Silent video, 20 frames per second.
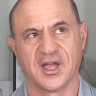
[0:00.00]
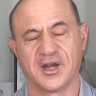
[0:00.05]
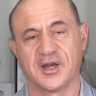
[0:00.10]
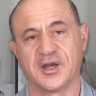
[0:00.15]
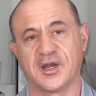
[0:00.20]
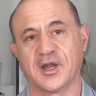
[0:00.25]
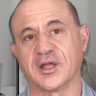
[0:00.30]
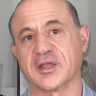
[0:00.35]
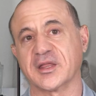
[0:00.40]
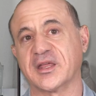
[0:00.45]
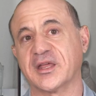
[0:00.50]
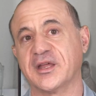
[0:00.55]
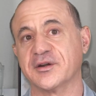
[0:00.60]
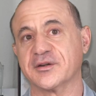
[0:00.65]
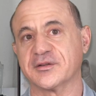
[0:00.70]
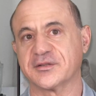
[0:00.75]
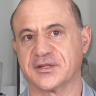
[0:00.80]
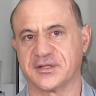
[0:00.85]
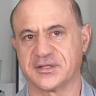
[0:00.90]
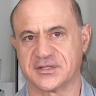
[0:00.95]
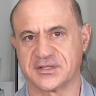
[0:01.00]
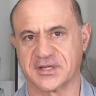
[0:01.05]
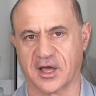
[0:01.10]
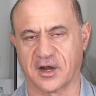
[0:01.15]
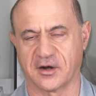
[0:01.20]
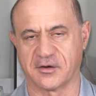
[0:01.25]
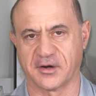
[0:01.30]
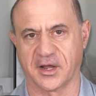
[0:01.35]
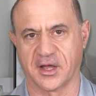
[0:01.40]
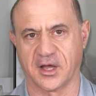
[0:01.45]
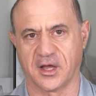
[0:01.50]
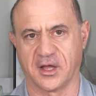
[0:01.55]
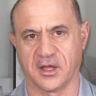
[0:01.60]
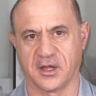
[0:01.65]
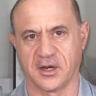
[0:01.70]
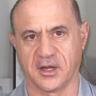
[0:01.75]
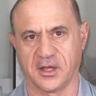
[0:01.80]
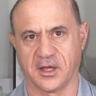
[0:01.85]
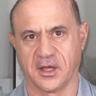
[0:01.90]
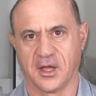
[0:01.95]
Now, here's the sad
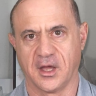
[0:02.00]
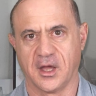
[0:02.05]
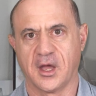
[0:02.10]
reality.